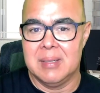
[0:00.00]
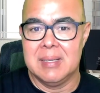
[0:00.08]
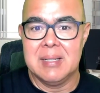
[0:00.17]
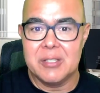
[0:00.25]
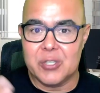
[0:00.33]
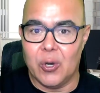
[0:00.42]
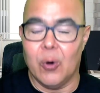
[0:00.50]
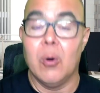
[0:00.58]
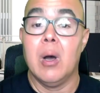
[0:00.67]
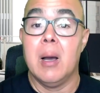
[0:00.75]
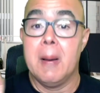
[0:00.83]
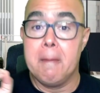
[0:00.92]

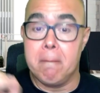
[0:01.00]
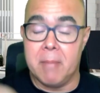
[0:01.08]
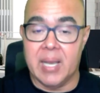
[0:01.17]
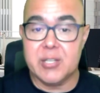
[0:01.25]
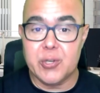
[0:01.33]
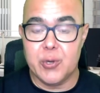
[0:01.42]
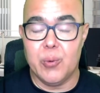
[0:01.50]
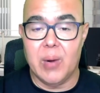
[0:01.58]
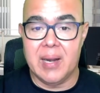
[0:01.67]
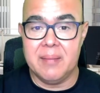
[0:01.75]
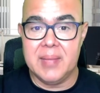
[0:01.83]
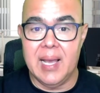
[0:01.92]
So make sure you write
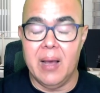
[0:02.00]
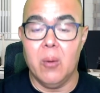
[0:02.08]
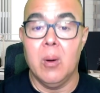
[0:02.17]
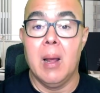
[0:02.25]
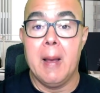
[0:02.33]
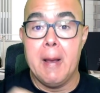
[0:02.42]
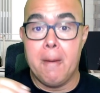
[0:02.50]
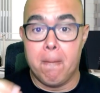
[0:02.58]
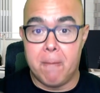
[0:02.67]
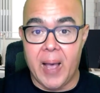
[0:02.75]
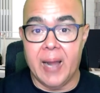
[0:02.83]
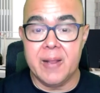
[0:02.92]
it down,
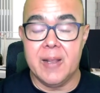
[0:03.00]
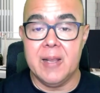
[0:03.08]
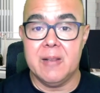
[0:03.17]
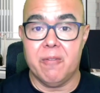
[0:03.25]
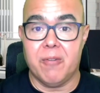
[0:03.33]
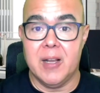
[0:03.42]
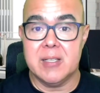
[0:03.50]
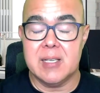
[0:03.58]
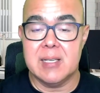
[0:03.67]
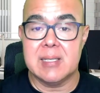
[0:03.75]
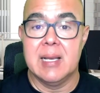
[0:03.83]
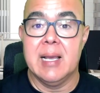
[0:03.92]
validate the
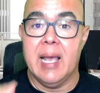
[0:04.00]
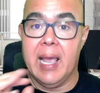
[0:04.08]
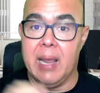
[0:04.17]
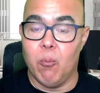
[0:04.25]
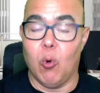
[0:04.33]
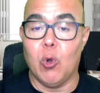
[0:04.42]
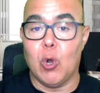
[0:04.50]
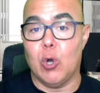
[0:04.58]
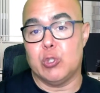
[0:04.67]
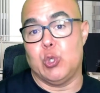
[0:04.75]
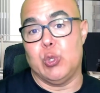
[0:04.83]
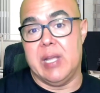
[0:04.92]
phrases, and we'll go
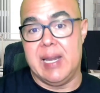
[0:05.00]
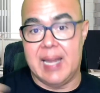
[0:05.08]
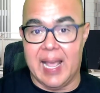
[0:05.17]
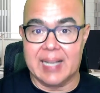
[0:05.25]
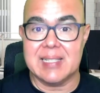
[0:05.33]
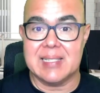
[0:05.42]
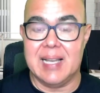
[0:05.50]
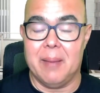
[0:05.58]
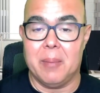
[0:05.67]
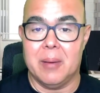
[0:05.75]
to the next step.